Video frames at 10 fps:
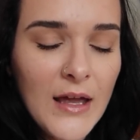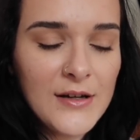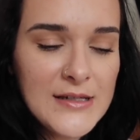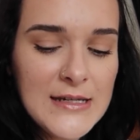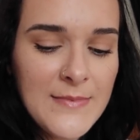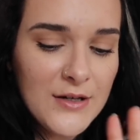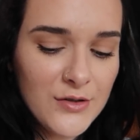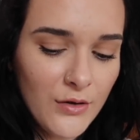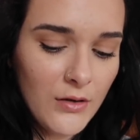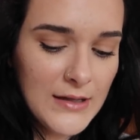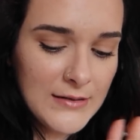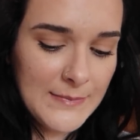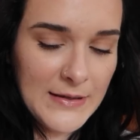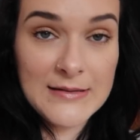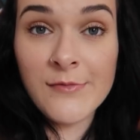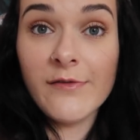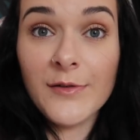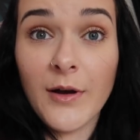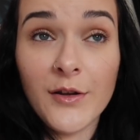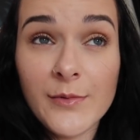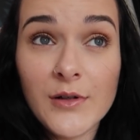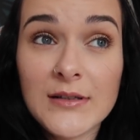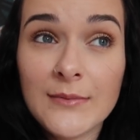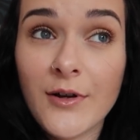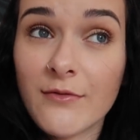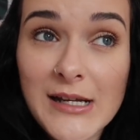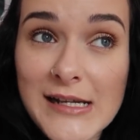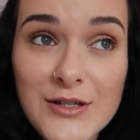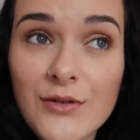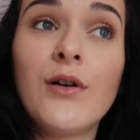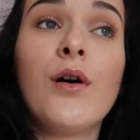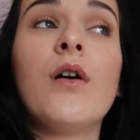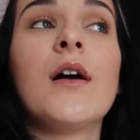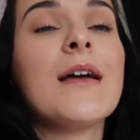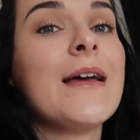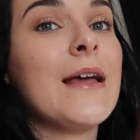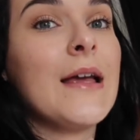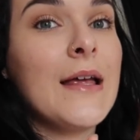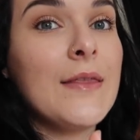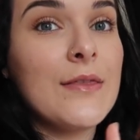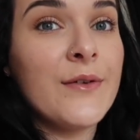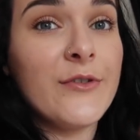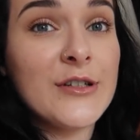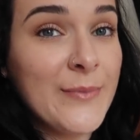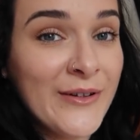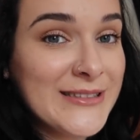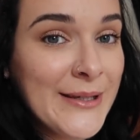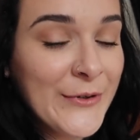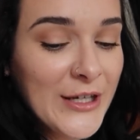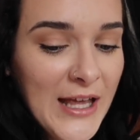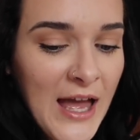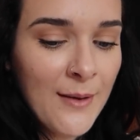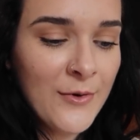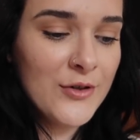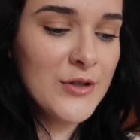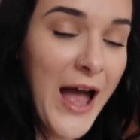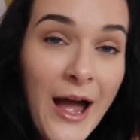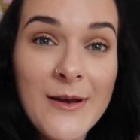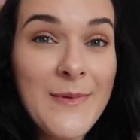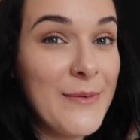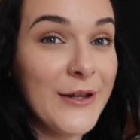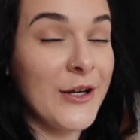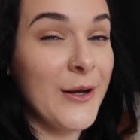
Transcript: I just need to make sure it's going to be as smooth as possible, because I'm not really sure the response I'm going to get. I'm not sure how many people are